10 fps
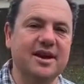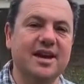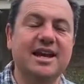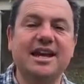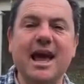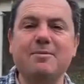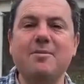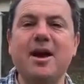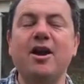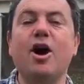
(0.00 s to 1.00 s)
It came
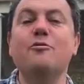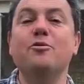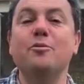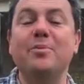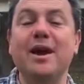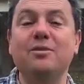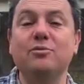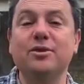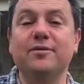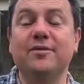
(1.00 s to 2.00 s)
about over a bet
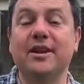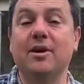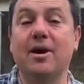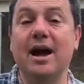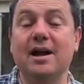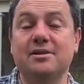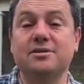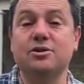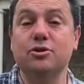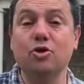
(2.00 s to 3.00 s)
with a fellow artist.
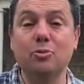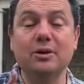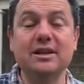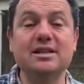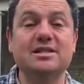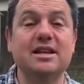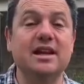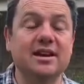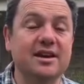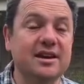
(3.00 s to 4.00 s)
Norman Lindsay
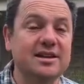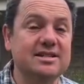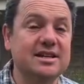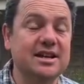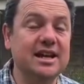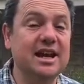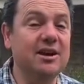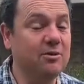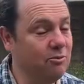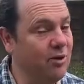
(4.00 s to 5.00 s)
said he
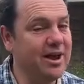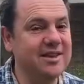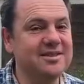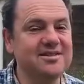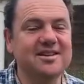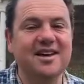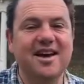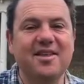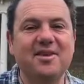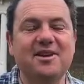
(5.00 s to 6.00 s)
reckoned
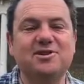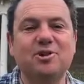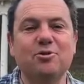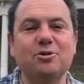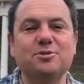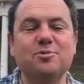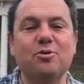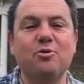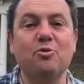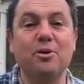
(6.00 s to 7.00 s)
that a children's book
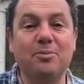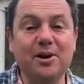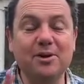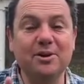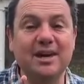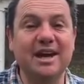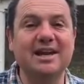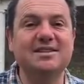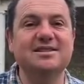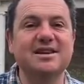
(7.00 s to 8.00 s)
would appeal to
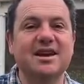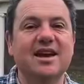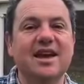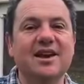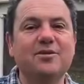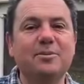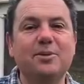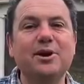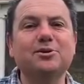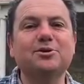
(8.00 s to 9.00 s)
kids if it
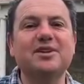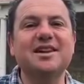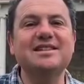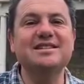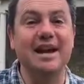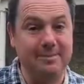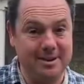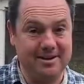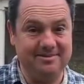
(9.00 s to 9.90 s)
appealed to their stomach.